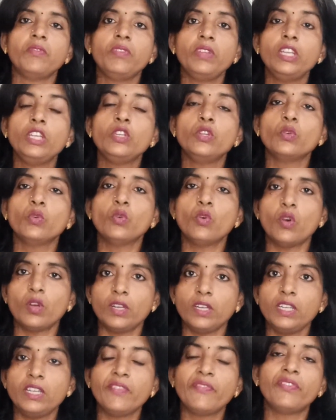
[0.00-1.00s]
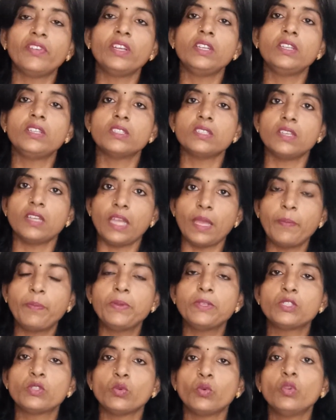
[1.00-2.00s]
video or a different
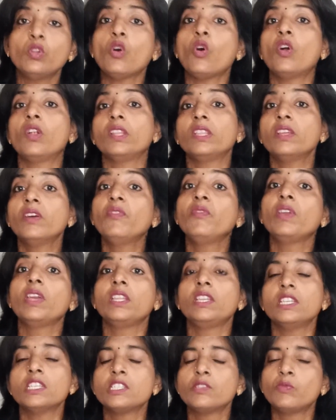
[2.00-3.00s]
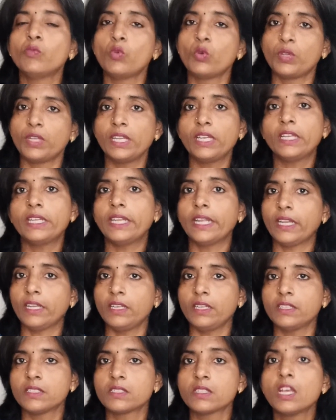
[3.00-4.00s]
episode on the various voting
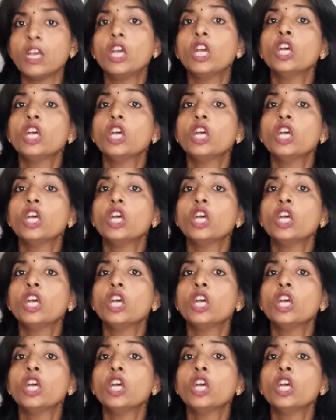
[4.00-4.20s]
techniques.